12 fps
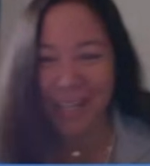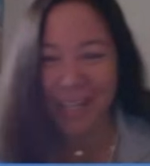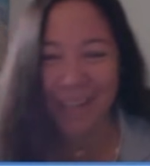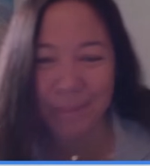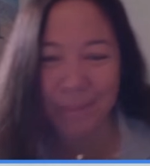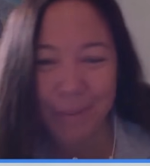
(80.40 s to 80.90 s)

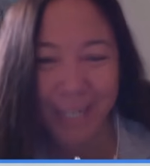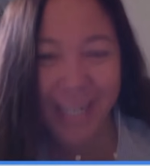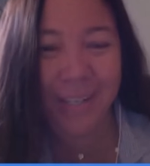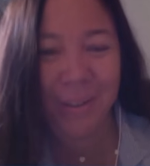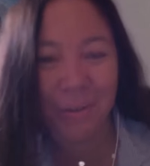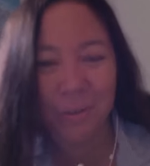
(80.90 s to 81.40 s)

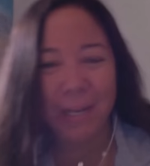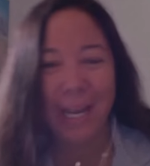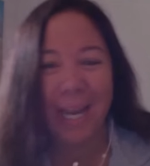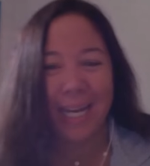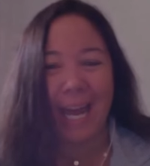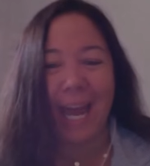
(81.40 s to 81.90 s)
everybody. We
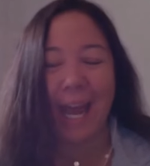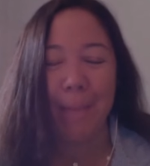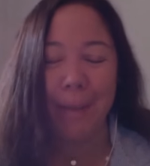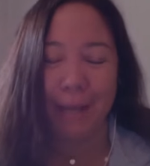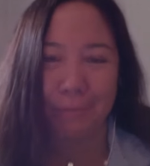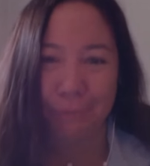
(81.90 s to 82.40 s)
had an
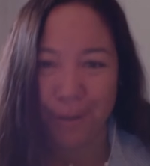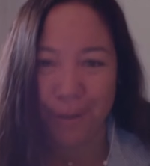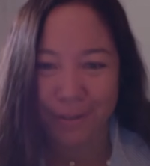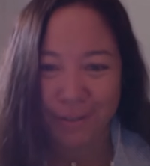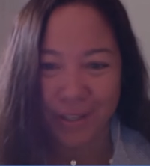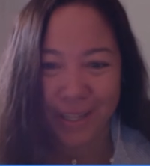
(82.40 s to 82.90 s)
epic
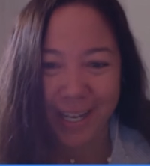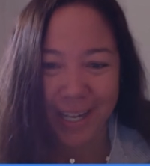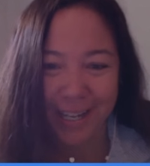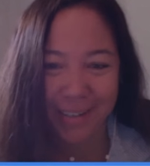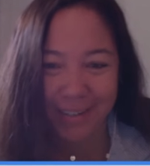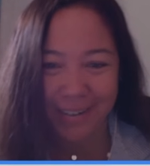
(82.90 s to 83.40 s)
4th of July
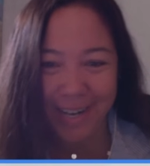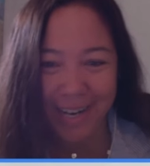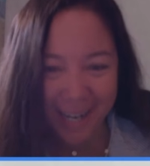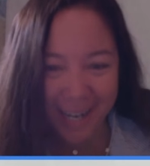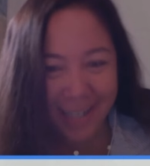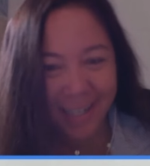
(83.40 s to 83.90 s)

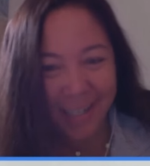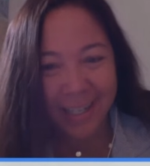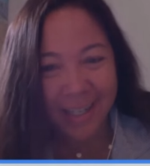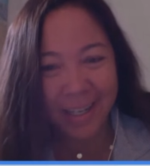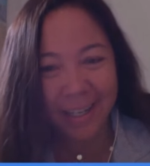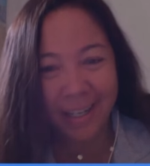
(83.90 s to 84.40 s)
yesterday.
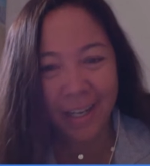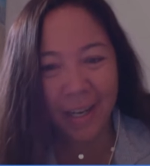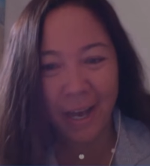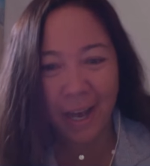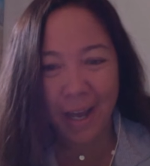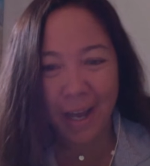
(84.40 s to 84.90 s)

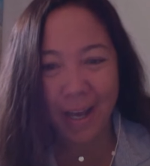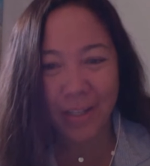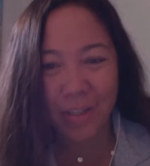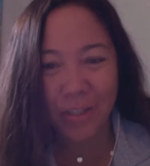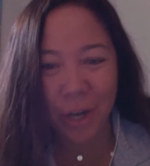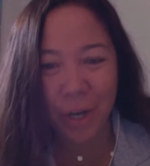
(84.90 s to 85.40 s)

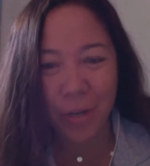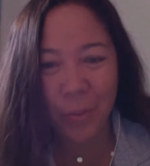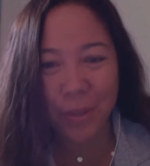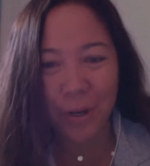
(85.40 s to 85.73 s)
Started with our